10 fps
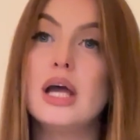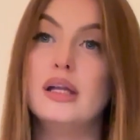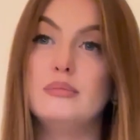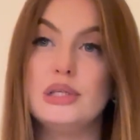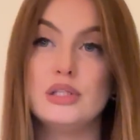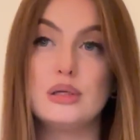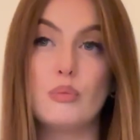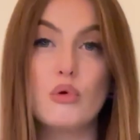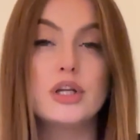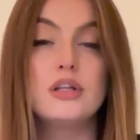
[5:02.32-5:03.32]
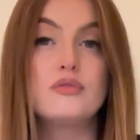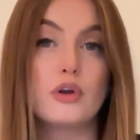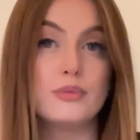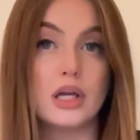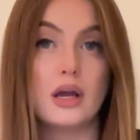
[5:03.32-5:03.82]
and being deported
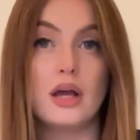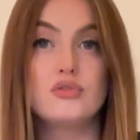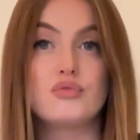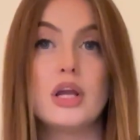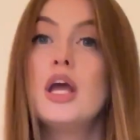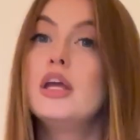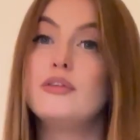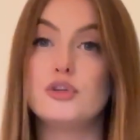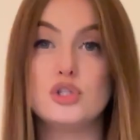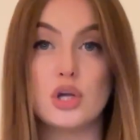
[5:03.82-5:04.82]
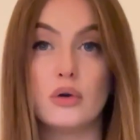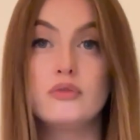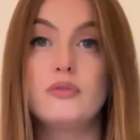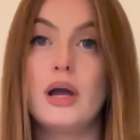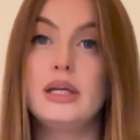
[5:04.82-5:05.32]
from the country if you
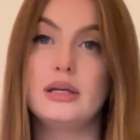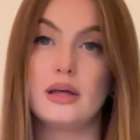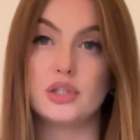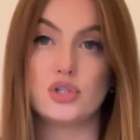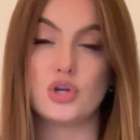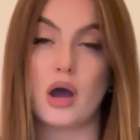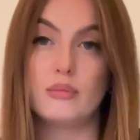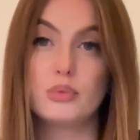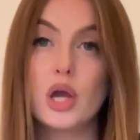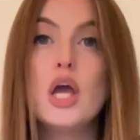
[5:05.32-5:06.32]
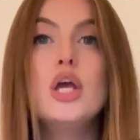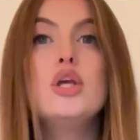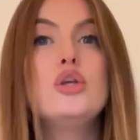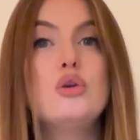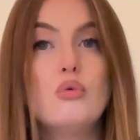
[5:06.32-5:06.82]
don't find another job.
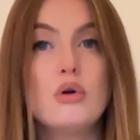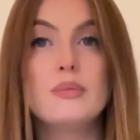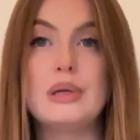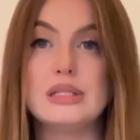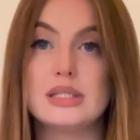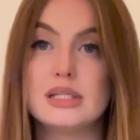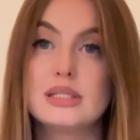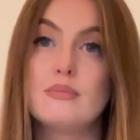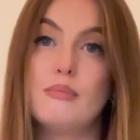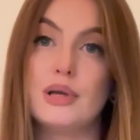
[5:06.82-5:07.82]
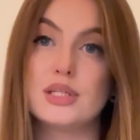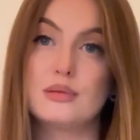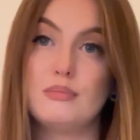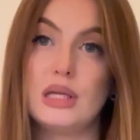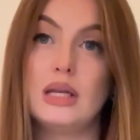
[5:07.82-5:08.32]
Your business
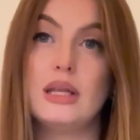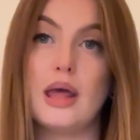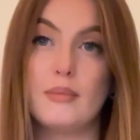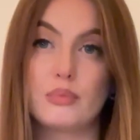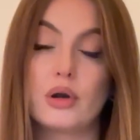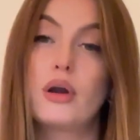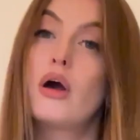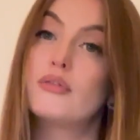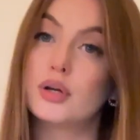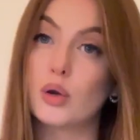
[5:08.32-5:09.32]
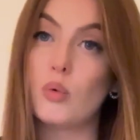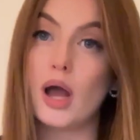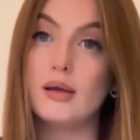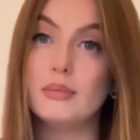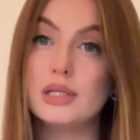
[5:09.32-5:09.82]
must meet a number of
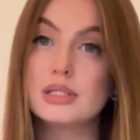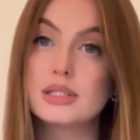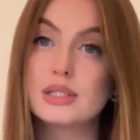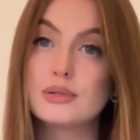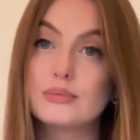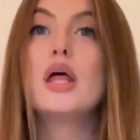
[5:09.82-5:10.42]
requirements.